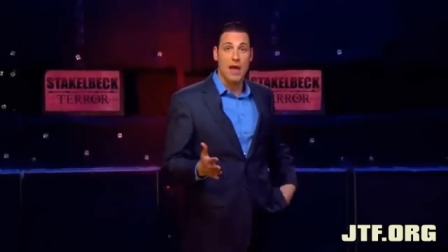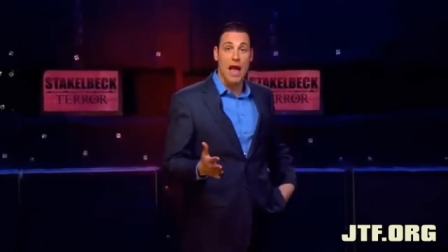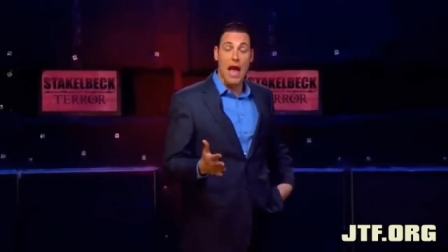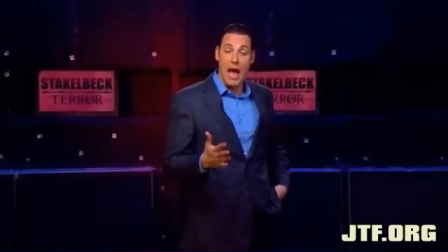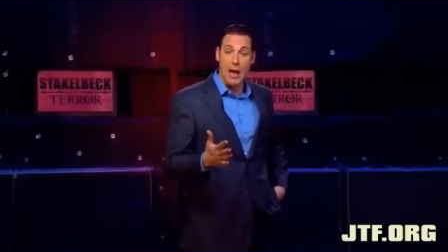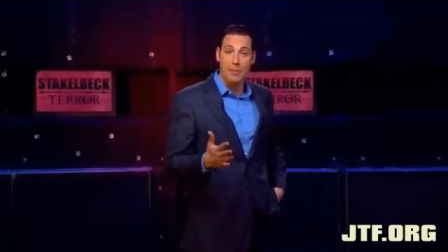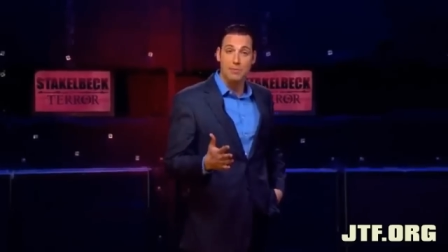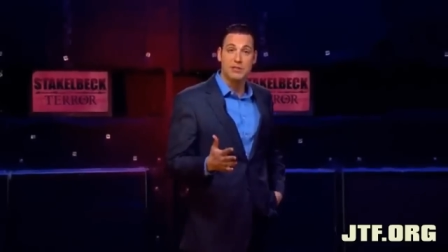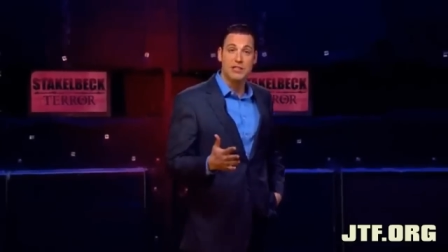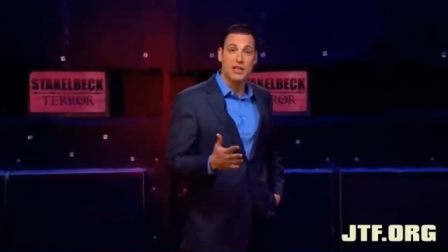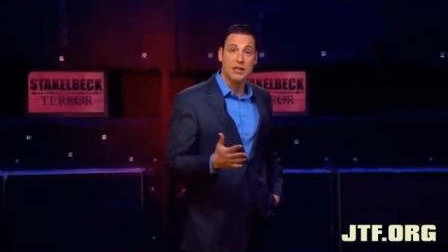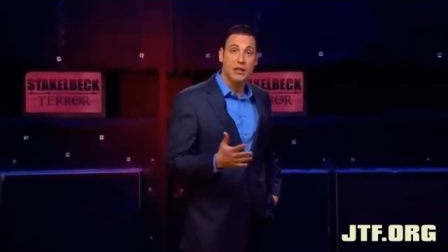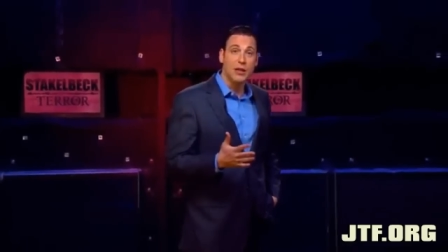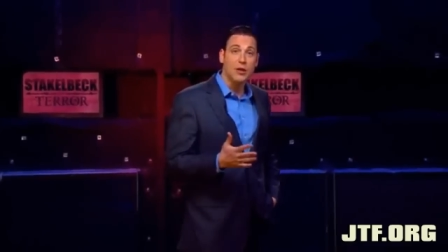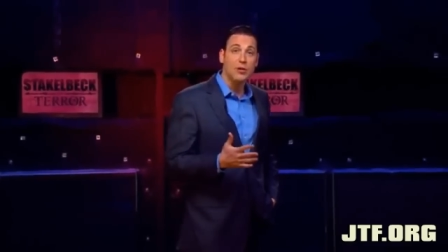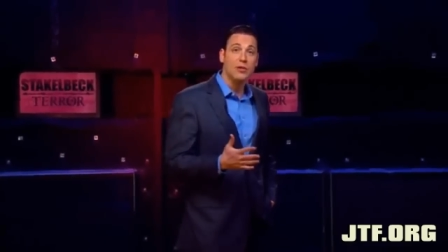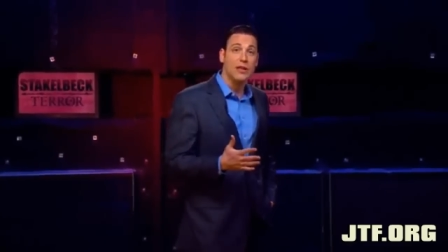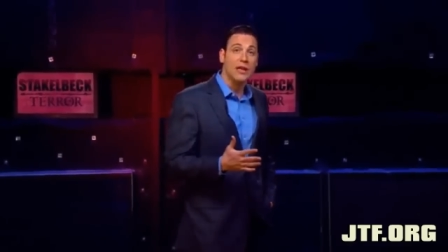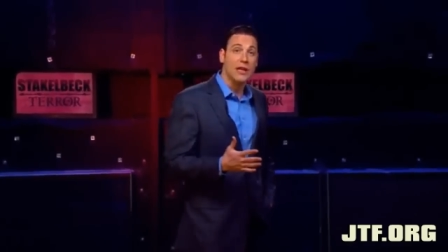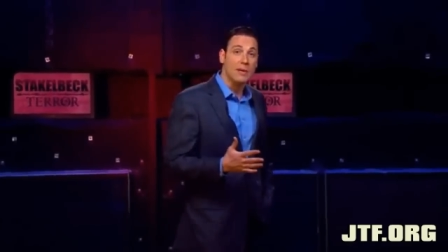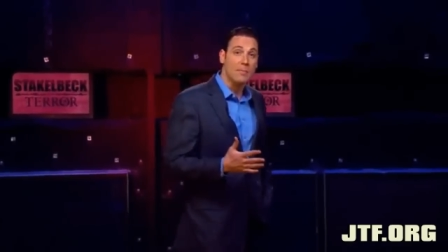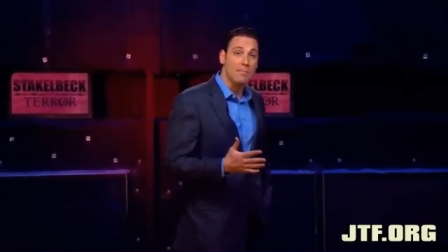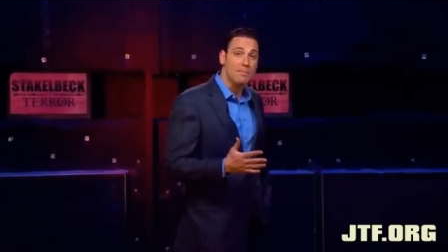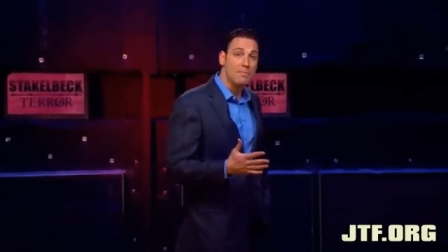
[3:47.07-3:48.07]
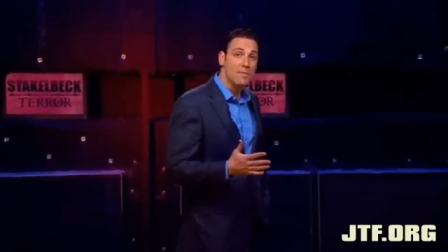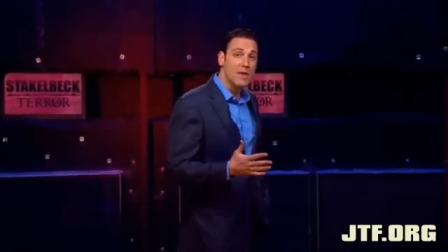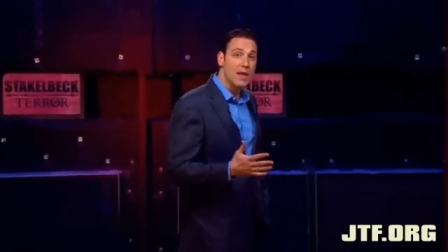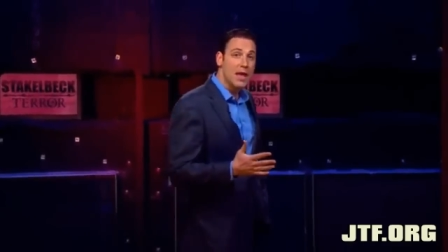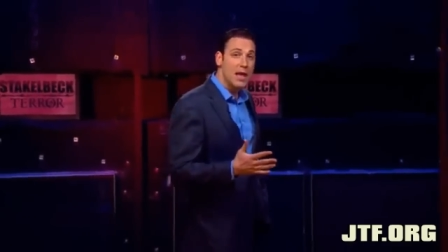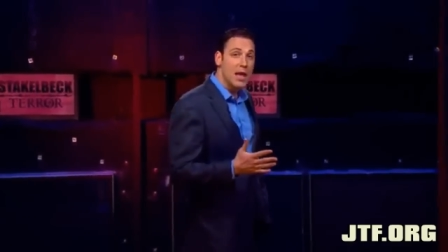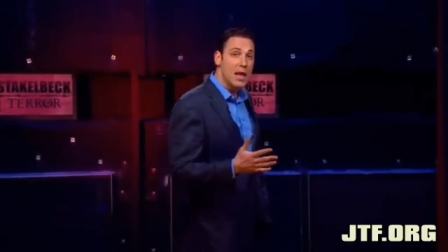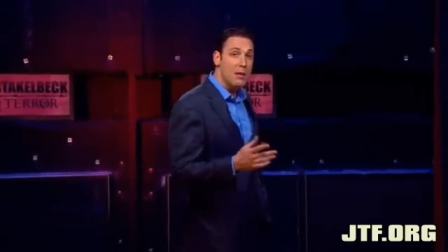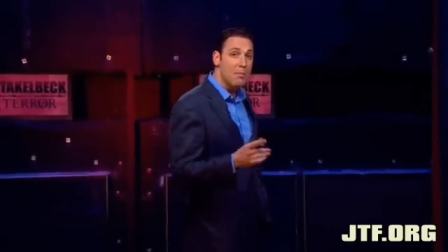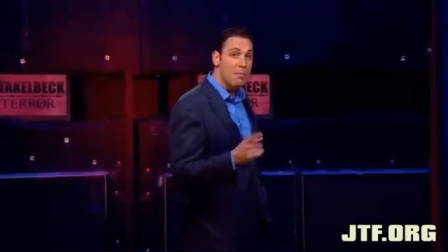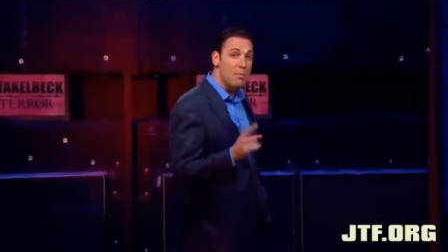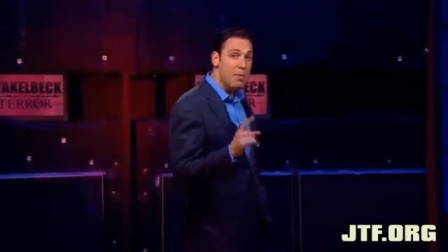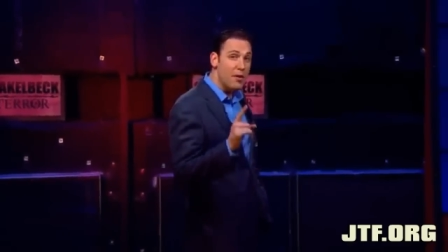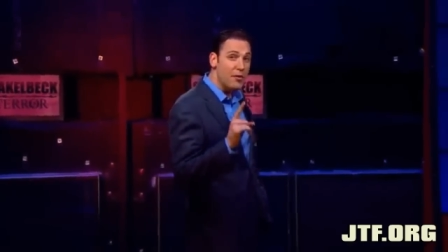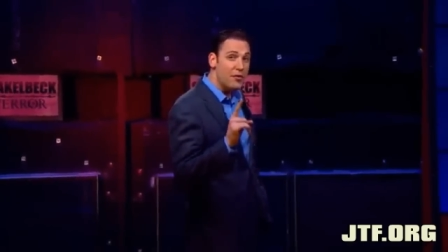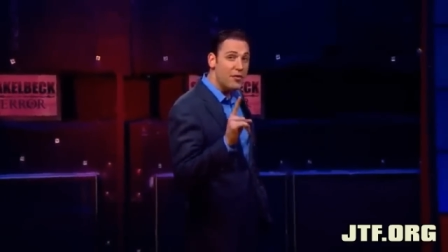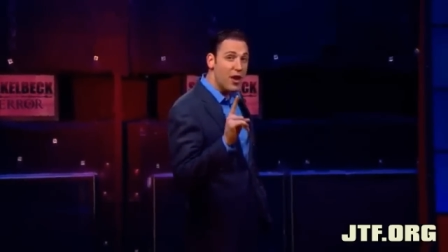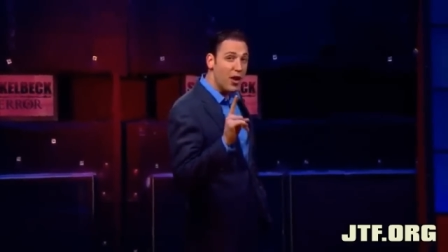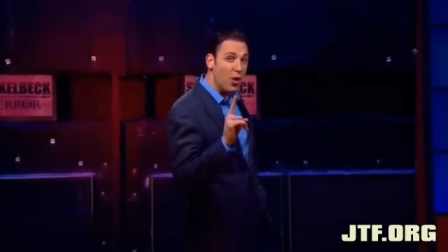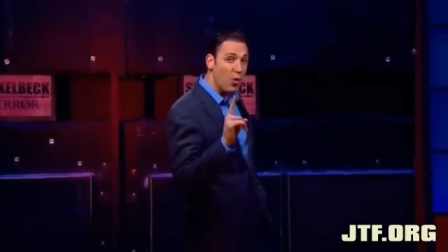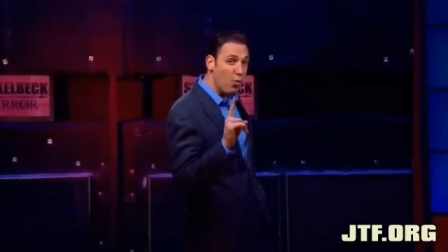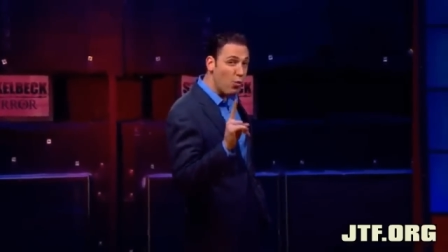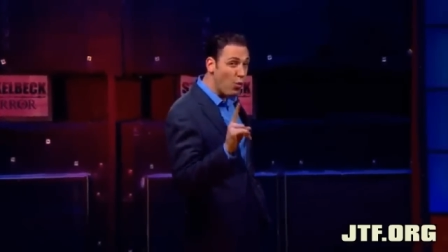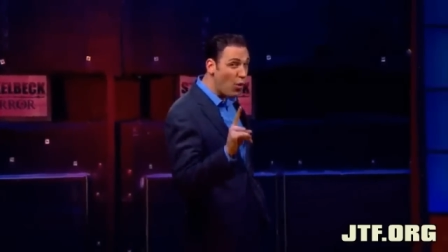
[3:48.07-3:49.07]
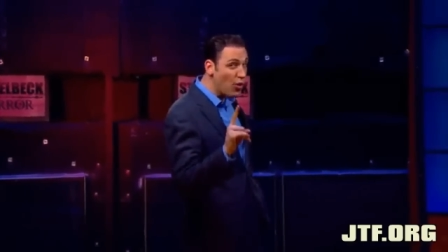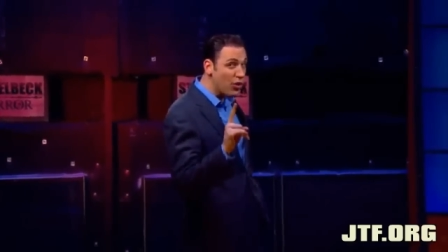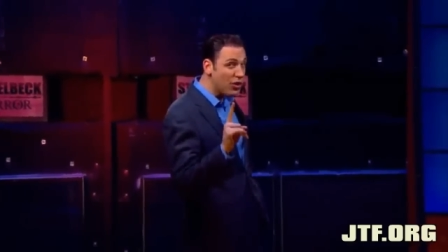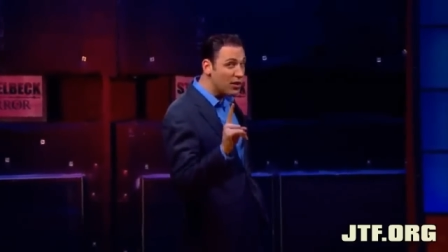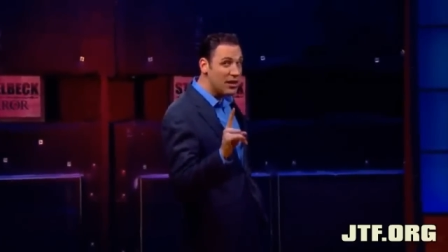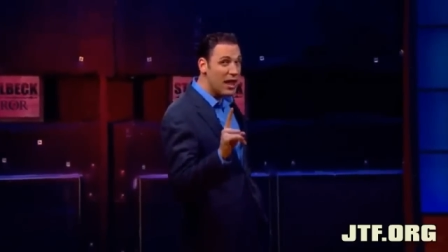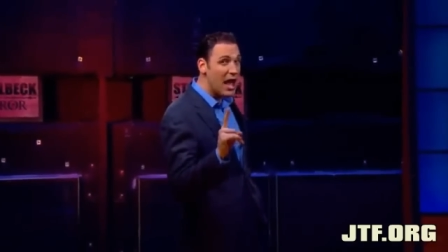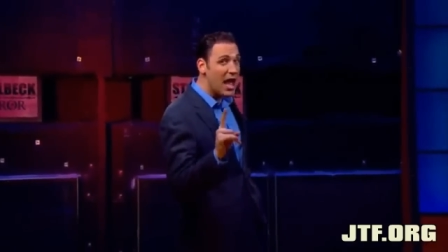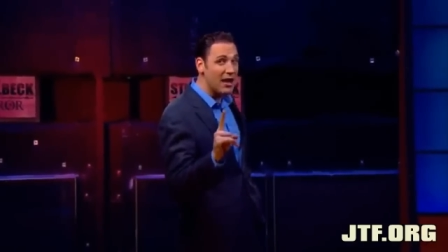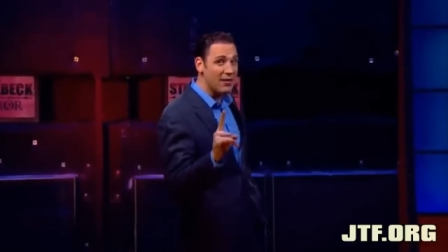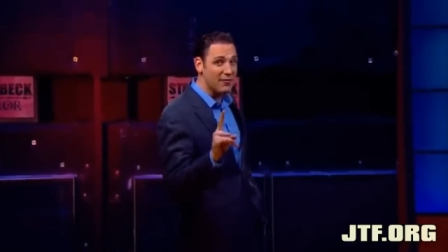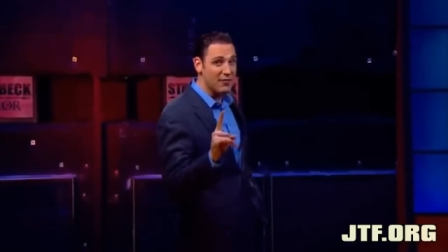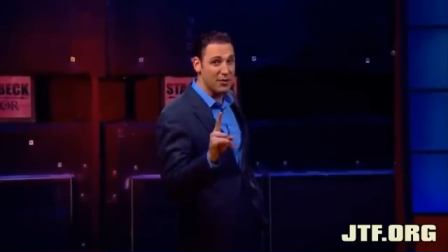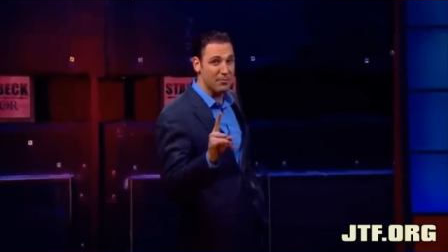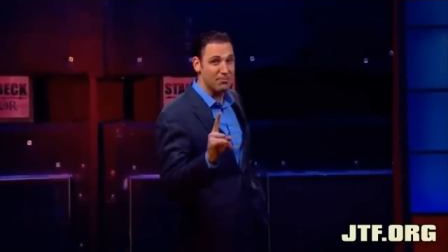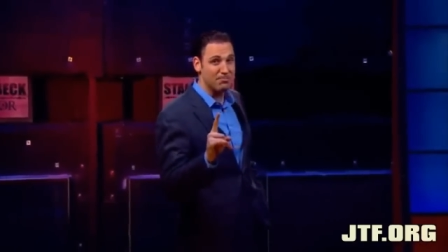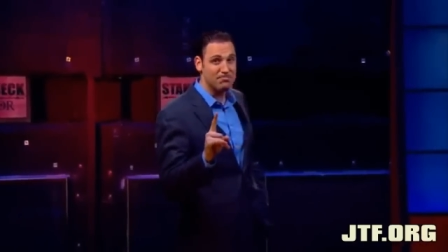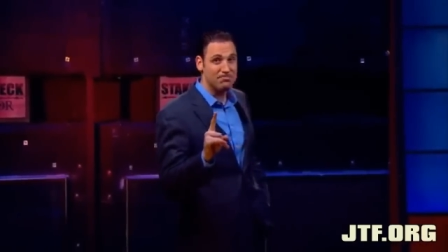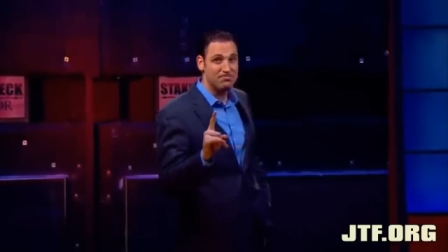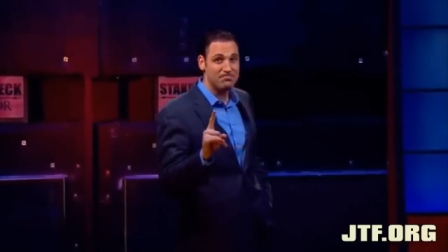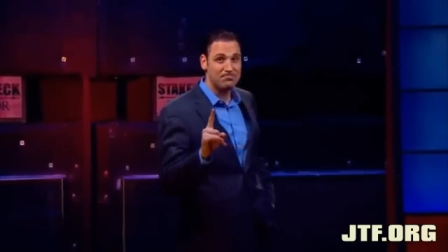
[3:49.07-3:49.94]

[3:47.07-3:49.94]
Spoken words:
absolutely, but there weren't a lot of them,